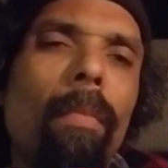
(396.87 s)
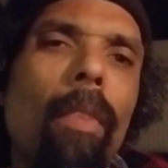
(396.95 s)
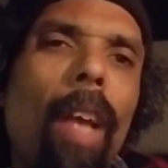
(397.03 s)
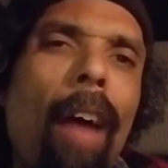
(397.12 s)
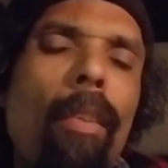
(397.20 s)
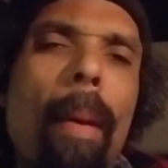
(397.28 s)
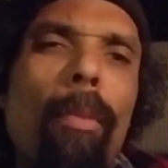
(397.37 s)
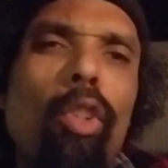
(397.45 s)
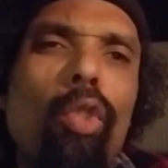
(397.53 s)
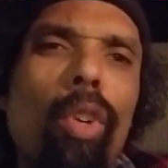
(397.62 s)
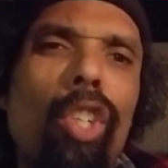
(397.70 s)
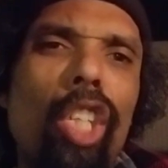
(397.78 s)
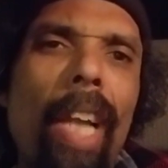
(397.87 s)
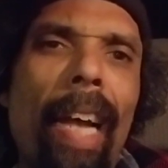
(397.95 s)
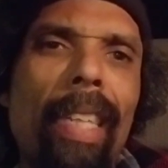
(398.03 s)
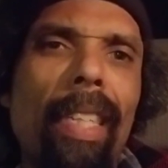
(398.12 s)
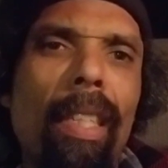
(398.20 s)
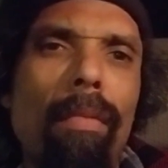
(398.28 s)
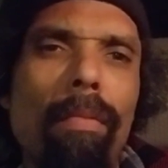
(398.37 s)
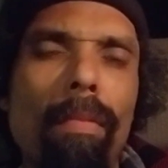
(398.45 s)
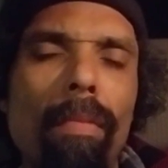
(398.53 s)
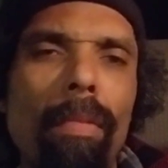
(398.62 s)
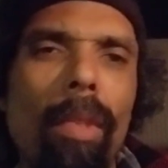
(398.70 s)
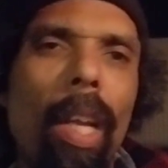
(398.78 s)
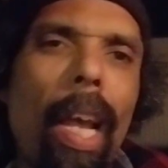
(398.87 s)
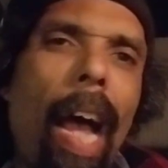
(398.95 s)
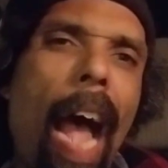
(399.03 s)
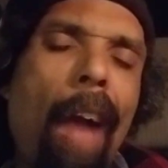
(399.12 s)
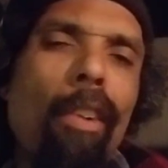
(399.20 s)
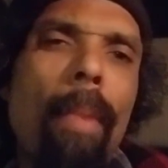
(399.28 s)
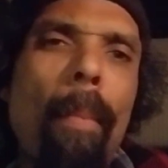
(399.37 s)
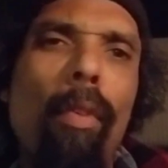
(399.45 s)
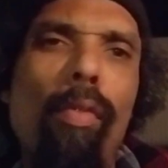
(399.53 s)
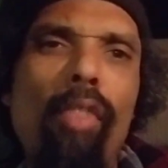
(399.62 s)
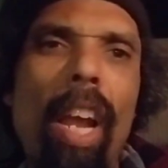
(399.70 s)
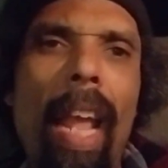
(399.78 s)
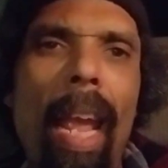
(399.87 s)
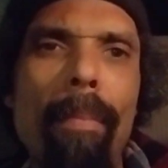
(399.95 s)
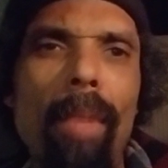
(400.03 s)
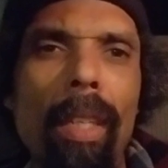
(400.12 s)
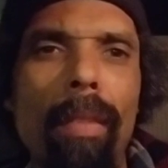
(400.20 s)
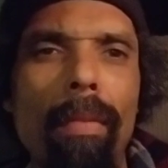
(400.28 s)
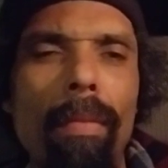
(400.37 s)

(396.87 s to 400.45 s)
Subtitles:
I remember George Jackson. I remember Fred Hampton.